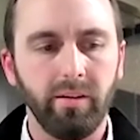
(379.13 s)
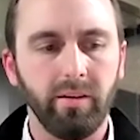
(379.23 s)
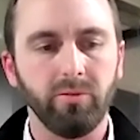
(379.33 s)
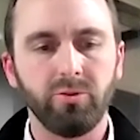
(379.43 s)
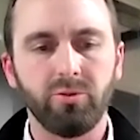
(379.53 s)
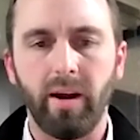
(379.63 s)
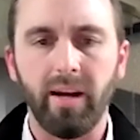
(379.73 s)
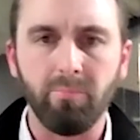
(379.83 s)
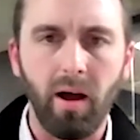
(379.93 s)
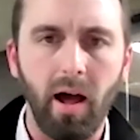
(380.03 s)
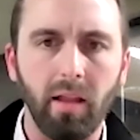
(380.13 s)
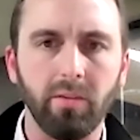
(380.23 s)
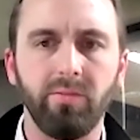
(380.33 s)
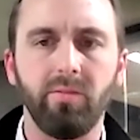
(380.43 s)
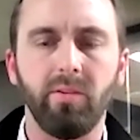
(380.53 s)
trade
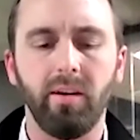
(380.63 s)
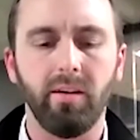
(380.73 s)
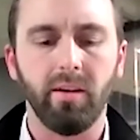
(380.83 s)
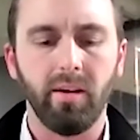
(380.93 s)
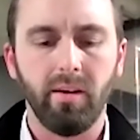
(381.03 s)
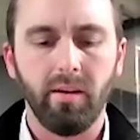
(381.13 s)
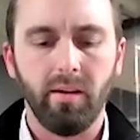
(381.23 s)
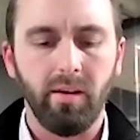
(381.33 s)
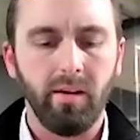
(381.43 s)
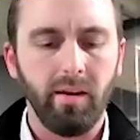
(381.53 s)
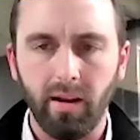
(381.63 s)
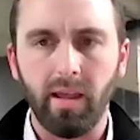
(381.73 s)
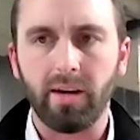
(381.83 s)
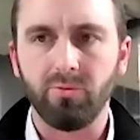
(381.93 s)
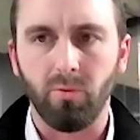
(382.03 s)
policy,
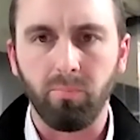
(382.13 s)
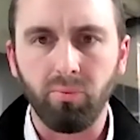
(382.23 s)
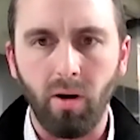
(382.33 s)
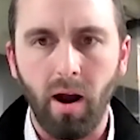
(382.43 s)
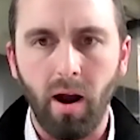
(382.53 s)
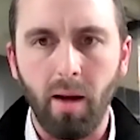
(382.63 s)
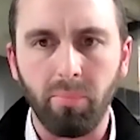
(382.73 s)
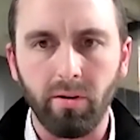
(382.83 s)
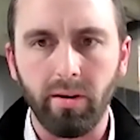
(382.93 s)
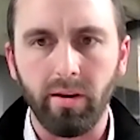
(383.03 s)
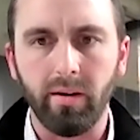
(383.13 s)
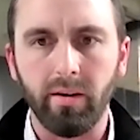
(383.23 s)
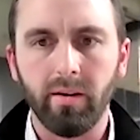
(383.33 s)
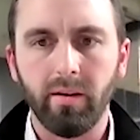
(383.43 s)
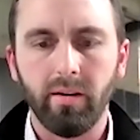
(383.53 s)
intellectual property,
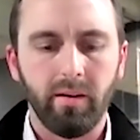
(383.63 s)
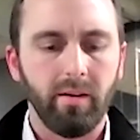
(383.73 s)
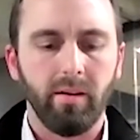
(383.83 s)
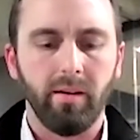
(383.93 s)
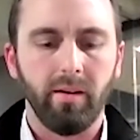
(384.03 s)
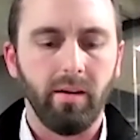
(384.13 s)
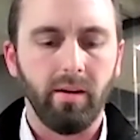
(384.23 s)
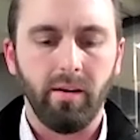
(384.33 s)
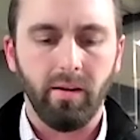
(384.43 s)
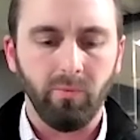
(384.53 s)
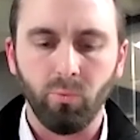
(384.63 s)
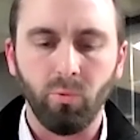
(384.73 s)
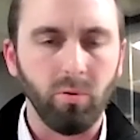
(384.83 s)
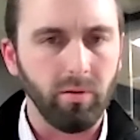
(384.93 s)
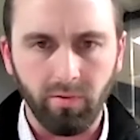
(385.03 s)

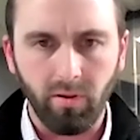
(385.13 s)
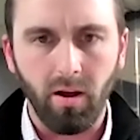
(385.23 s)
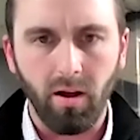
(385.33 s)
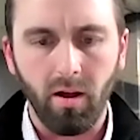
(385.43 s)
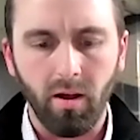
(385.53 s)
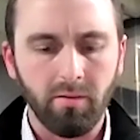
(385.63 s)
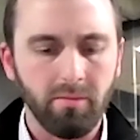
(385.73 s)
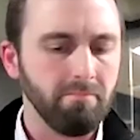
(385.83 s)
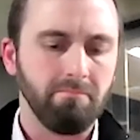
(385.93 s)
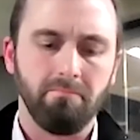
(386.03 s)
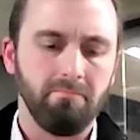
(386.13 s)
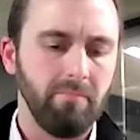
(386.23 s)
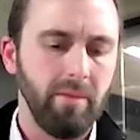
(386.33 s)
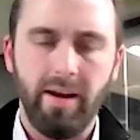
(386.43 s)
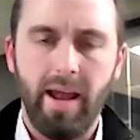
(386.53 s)
rule of law,
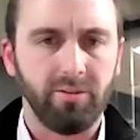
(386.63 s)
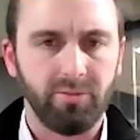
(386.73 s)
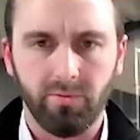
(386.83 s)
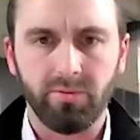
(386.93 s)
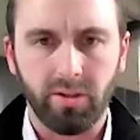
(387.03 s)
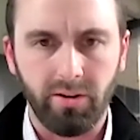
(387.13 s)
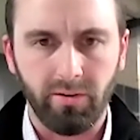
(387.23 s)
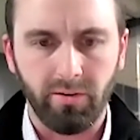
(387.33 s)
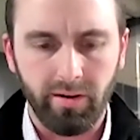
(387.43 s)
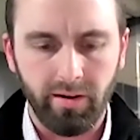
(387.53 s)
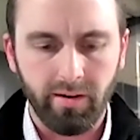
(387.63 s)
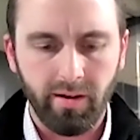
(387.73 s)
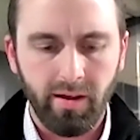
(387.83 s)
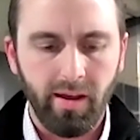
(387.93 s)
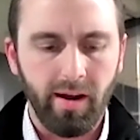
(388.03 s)
and national security.
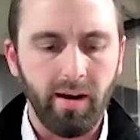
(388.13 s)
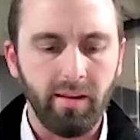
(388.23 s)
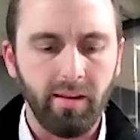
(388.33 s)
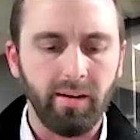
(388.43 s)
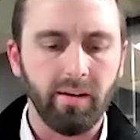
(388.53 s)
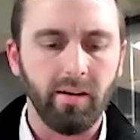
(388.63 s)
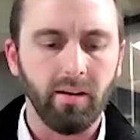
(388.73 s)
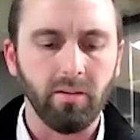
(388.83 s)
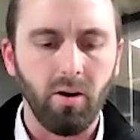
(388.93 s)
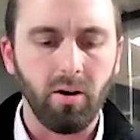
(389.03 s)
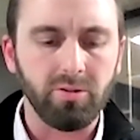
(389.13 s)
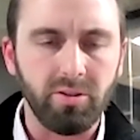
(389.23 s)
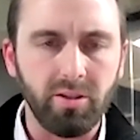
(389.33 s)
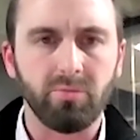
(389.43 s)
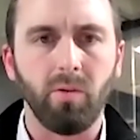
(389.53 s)
And I think a large
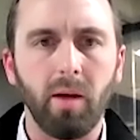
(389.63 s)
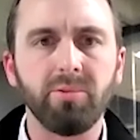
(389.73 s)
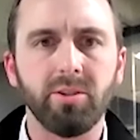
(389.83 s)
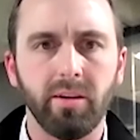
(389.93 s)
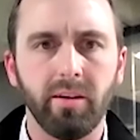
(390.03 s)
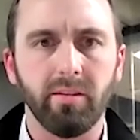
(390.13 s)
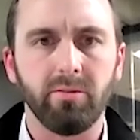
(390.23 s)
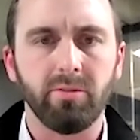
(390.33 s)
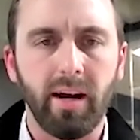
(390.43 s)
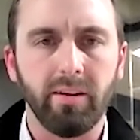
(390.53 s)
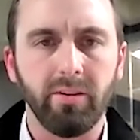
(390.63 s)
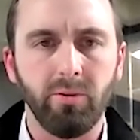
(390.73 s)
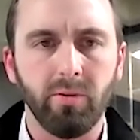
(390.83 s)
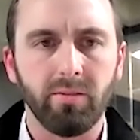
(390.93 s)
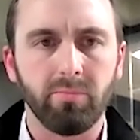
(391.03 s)
disruption in the China and
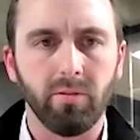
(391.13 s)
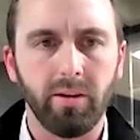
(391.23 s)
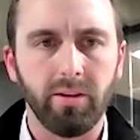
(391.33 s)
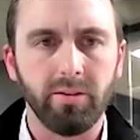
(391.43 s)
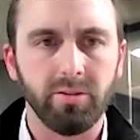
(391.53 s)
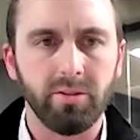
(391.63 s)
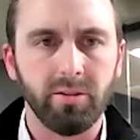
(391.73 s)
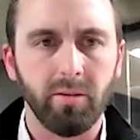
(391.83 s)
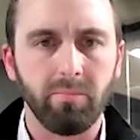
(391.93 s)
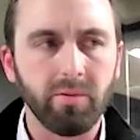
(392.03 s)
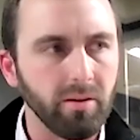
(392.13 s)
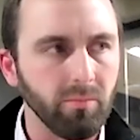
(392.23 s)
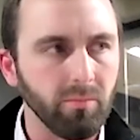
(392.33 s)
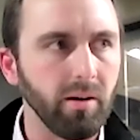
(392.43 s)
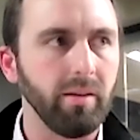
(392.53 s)
U.S. relationship could
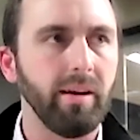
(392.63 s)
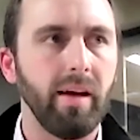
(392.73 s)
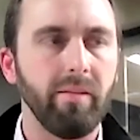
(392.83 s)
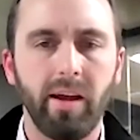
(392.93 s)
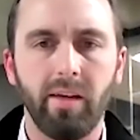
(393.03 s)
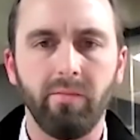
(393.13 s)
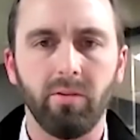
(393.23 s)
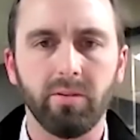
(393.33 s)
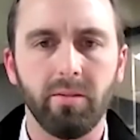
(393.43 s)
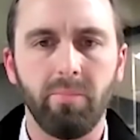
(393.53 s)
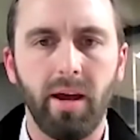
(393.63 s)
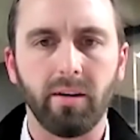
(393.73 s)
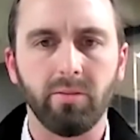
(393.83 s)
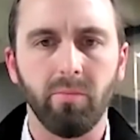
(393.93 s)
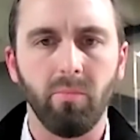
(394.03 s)
really have an adverse
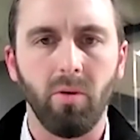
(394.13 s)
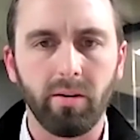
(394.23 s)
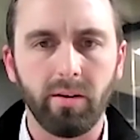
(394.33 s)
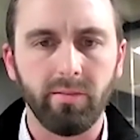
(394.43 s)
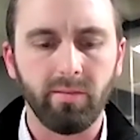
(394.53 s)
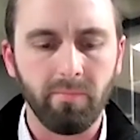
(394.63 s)
impact on markets.